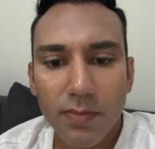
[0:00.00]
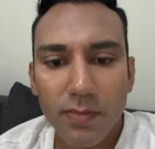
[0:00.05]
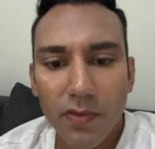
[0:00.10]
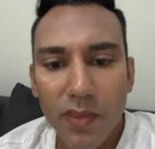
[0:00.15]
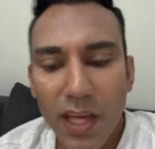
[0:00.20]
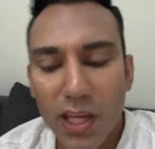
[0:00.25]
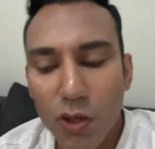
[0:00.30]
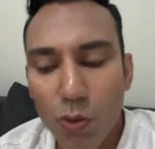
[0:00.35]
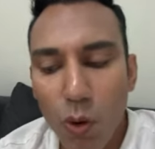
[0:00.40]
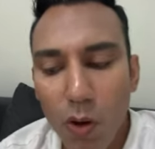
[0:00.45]

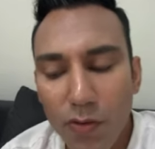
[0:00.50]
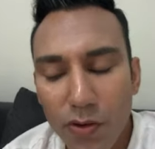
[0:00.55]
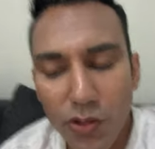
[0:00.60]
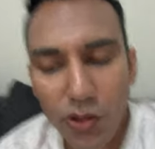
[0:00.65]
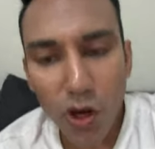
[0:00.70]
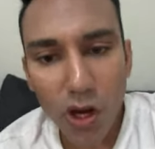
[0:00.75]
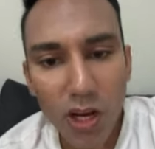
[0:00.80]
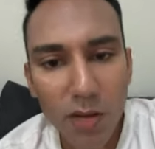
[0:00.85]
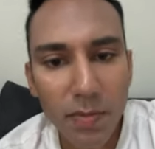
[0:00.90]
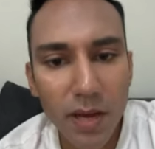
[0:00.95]
Thank you all for
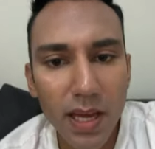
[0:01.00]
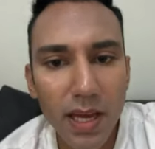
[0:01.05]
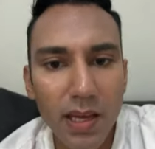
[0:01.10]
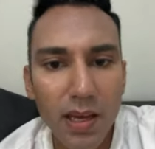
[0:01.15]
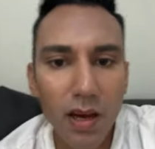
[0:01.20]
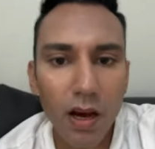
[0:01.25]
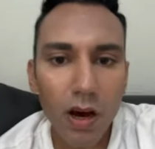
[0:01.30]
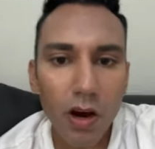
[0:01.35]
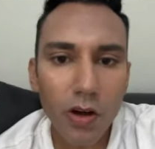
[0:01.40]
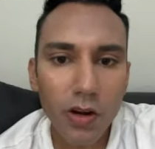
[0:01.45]
joining me
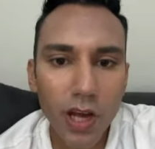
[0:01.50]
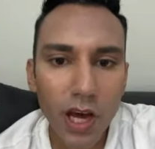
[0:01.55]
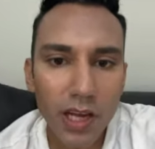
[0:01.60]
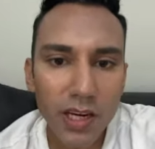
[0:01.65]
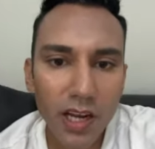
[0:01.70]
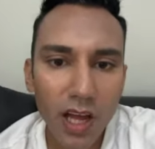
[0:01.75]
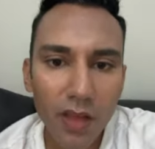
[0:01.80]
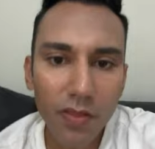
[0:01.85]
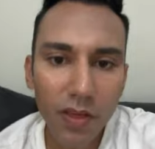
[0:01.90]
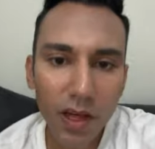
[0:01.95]
on
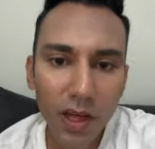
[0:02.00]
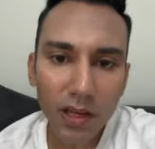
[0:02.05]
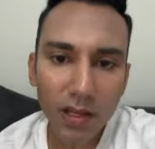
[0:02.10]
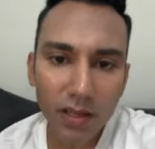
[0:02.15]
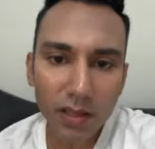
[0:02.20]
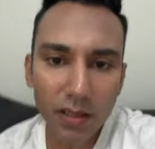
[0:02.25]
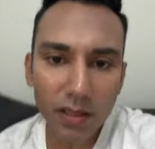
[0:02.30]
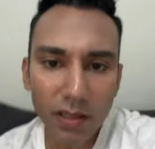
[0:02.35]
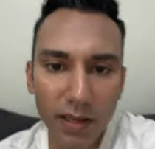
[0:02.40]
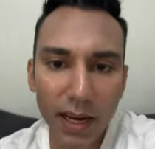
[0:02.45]
another
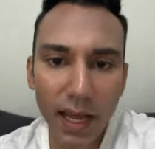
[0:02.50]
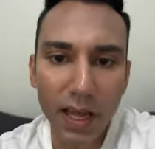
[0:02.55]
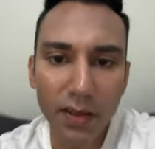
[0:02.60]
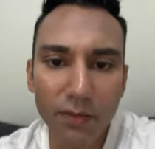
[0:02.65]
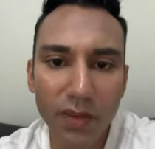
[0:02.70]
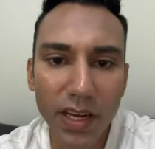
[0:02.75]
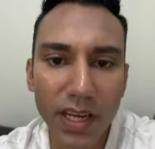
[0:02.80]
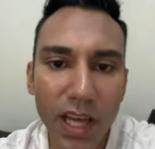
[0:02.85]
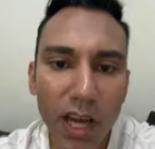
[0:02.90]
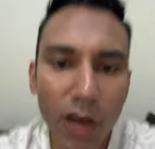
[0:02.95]

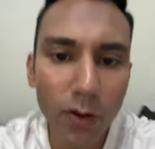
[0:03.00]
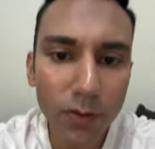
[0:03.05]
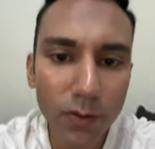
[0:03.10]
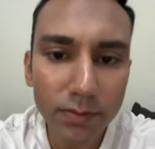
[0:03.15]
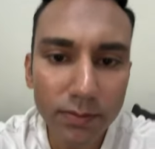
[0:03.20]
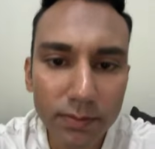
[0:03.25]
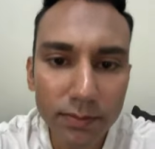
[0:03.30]
live video.